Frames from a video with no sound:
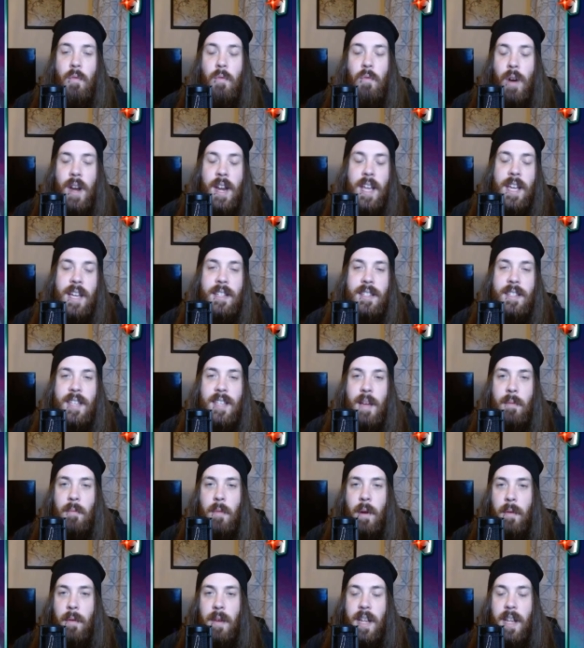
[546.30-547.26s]
running a
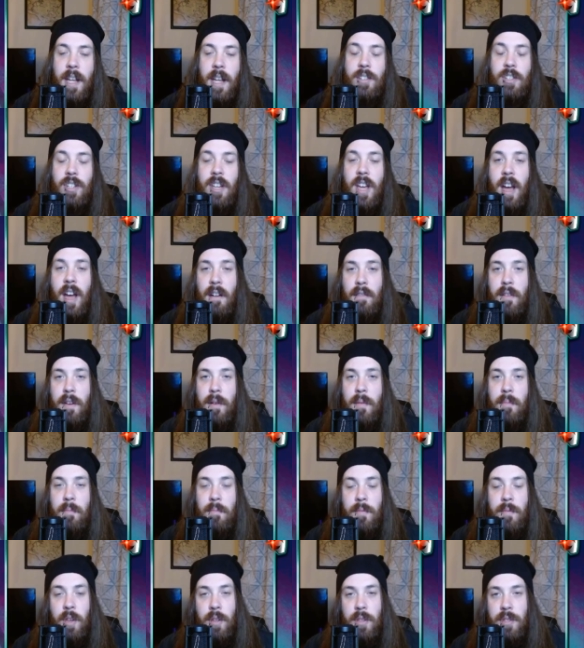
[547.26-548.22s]
team where we could actually have a
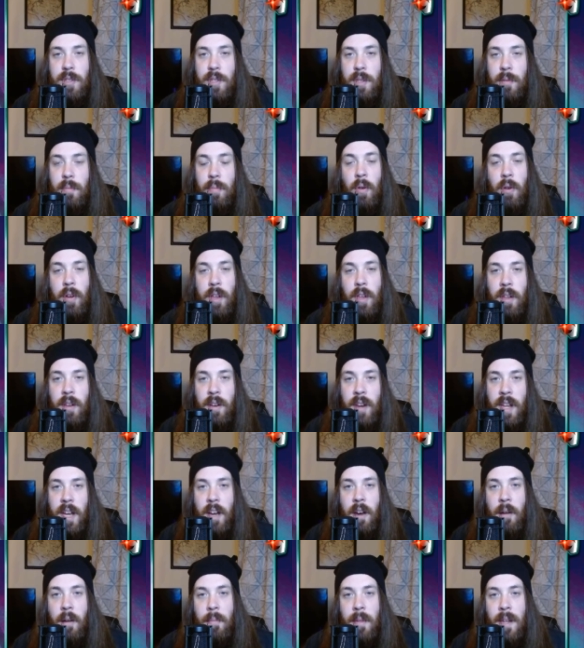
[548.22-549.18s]
good support
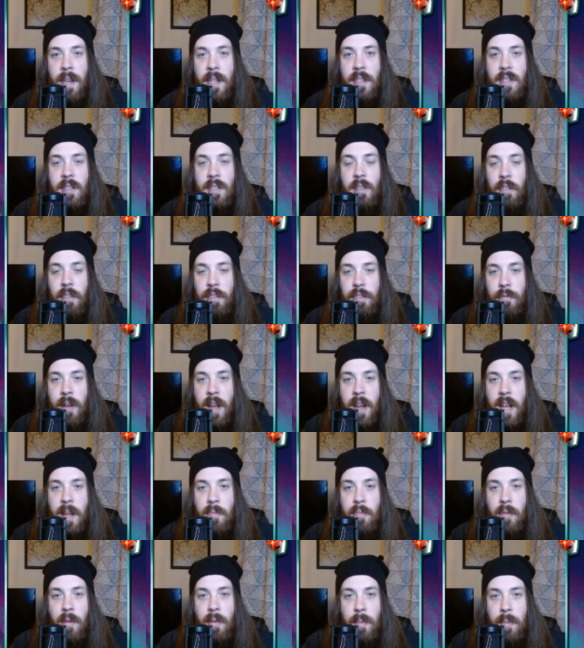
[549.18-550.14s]
unit come in in slot 3,
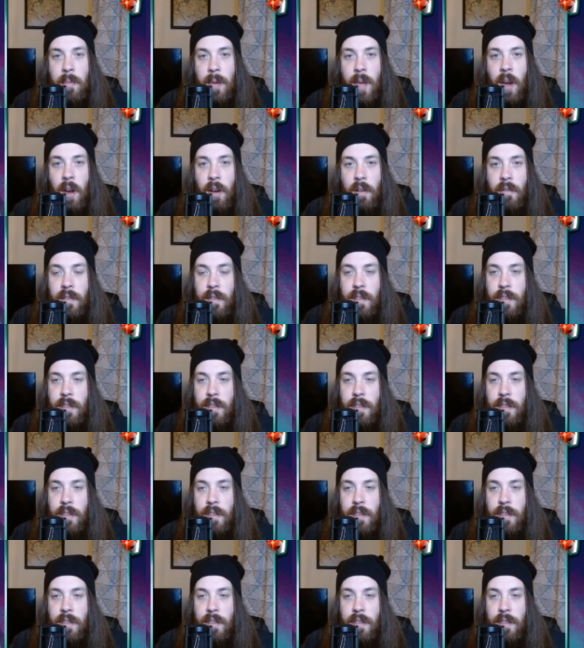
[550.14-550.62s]
probably be over